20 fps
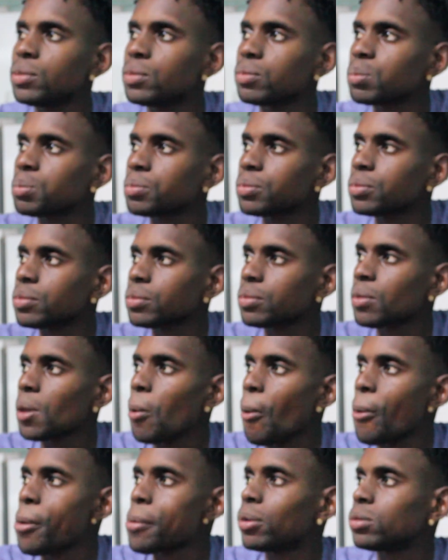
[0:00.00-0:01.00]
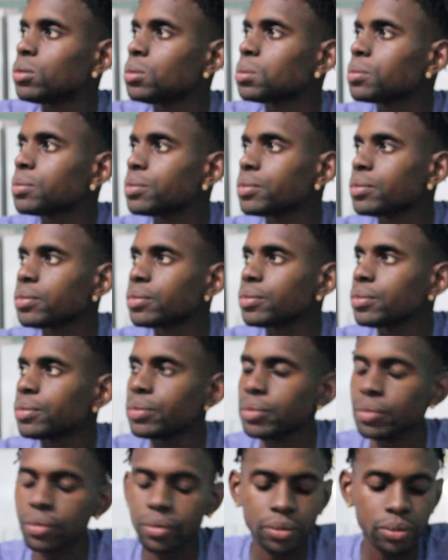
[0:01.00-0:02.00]
When the bring
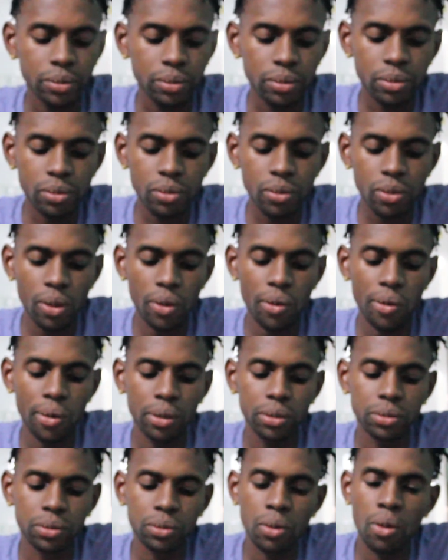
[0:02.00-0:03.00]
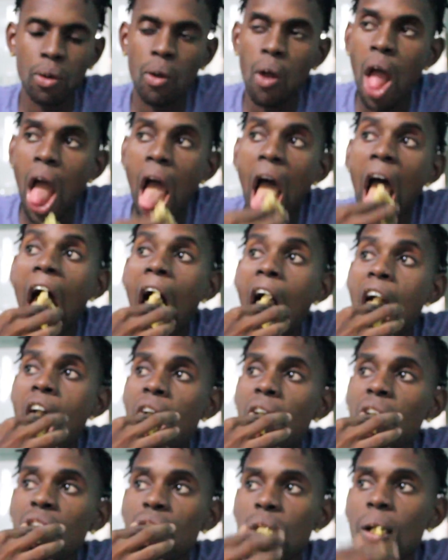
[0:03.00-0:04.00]
will come, the bride gonna already don't sit down
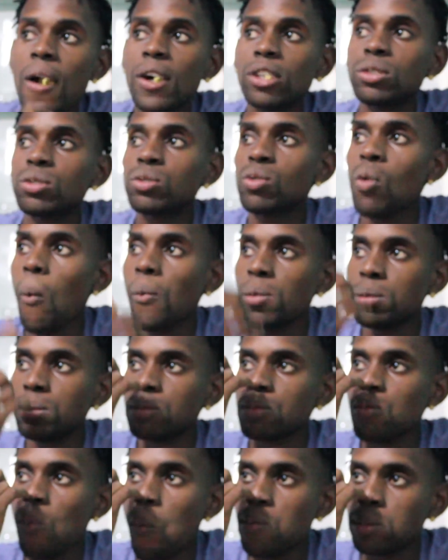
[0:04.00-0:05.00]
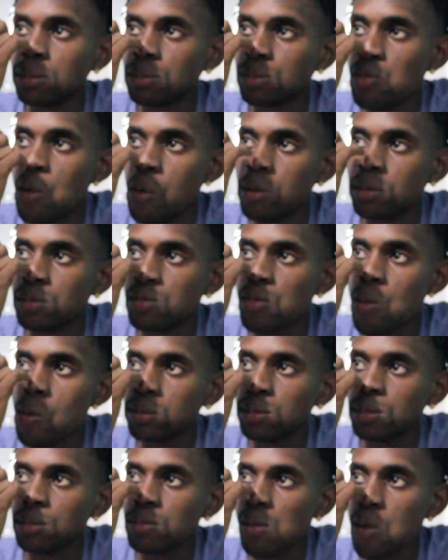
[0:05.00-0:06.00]
there, cover from head to toe.
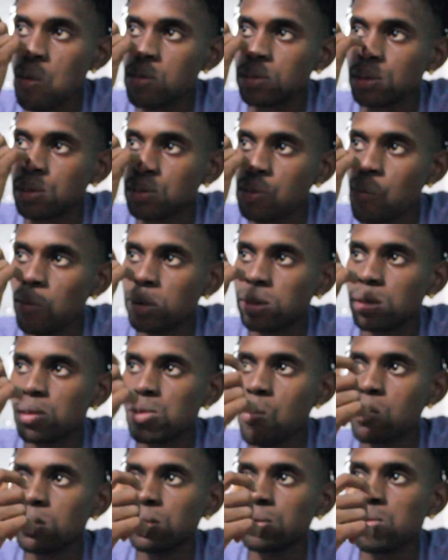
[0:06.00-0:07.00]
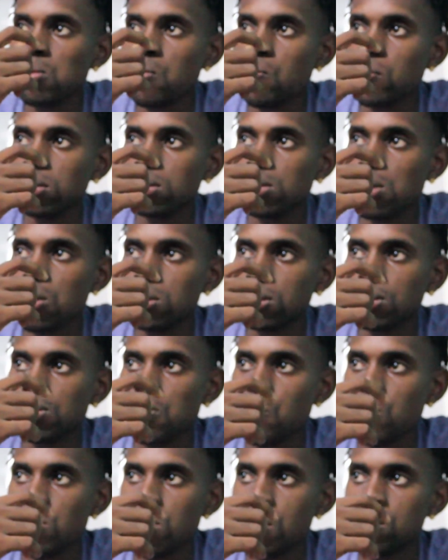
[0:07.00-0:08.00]
And then the groom will
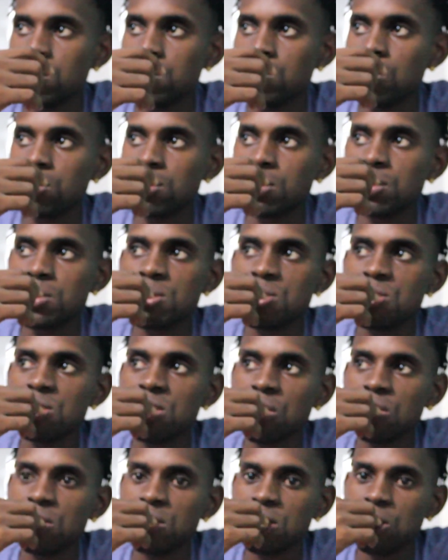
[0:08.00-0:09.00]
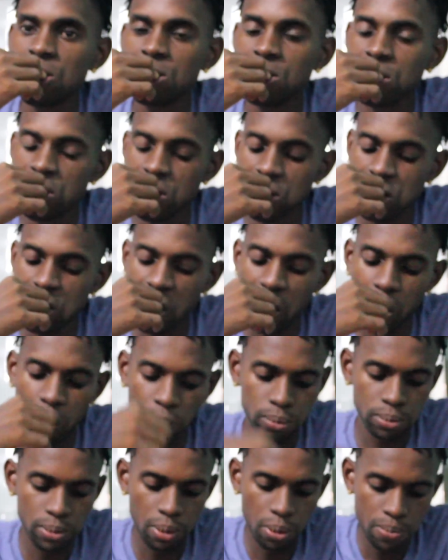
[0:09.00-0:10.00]
come and join her, and they
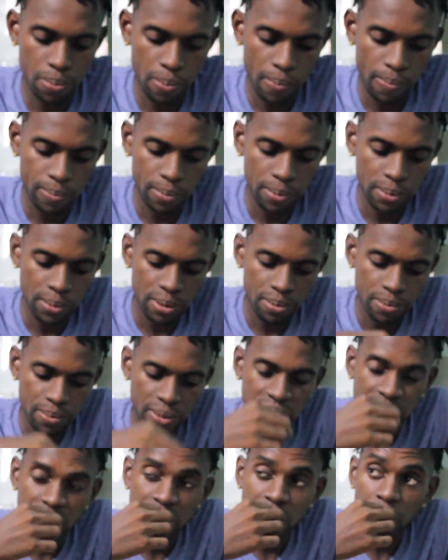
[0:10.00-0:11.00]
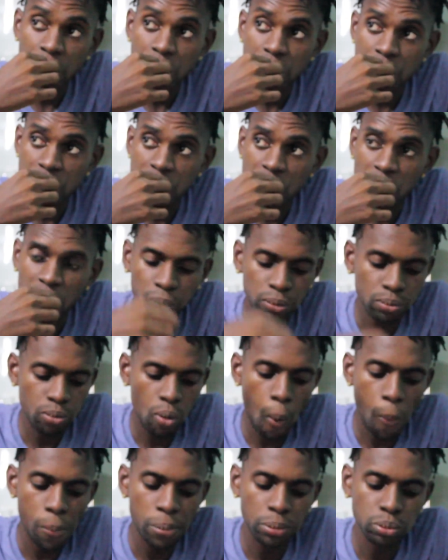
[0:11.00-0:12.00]
put their dali or whatever they
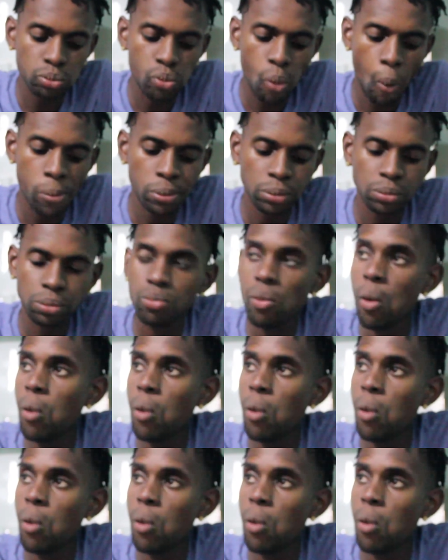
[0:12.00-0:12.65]
put on the